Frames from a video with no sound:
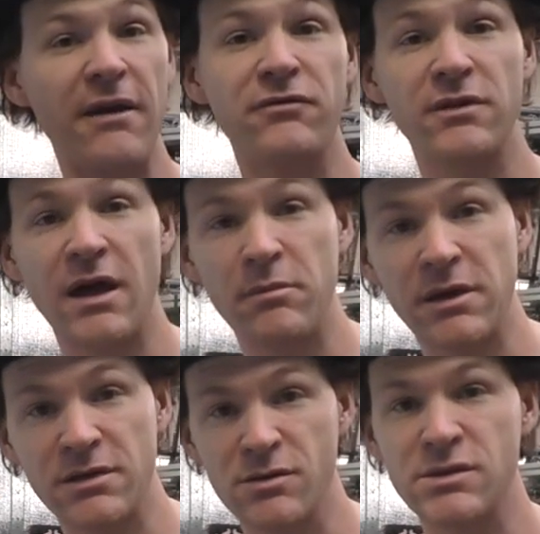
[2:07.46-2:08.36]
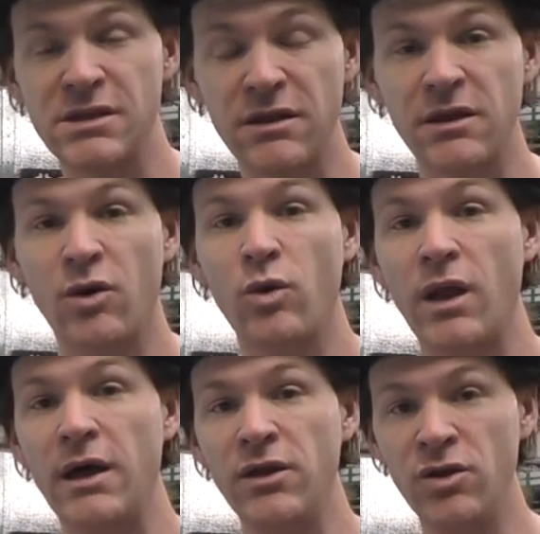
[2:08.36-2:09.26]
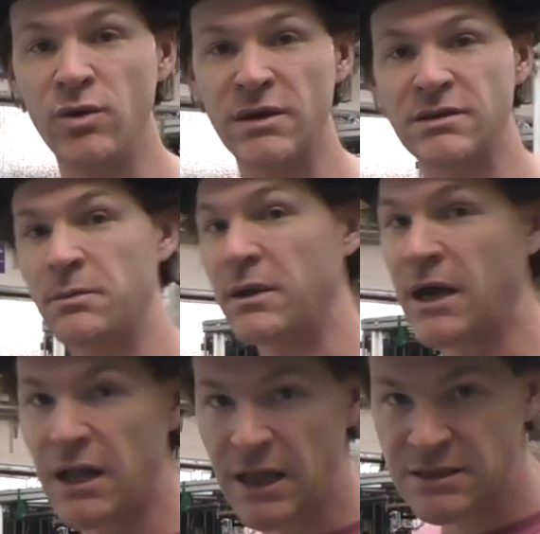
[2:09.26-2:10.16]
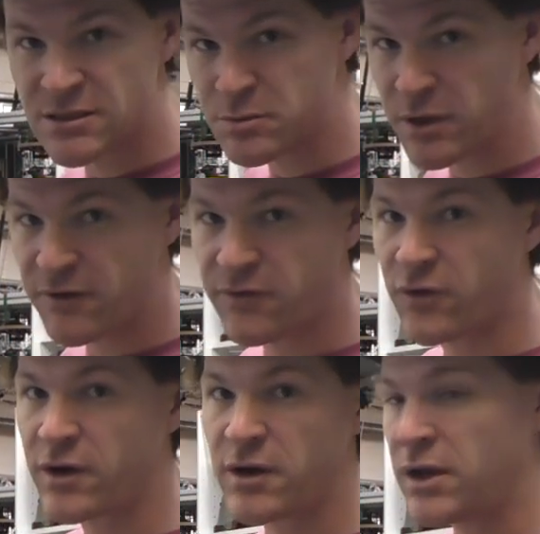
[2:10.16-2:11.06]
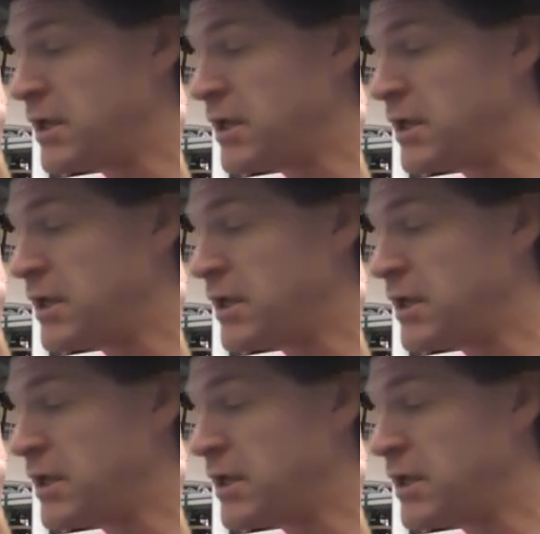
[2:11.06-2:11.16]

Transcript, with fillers: after that because there was nothing a whole lot new except I got a license plate for it,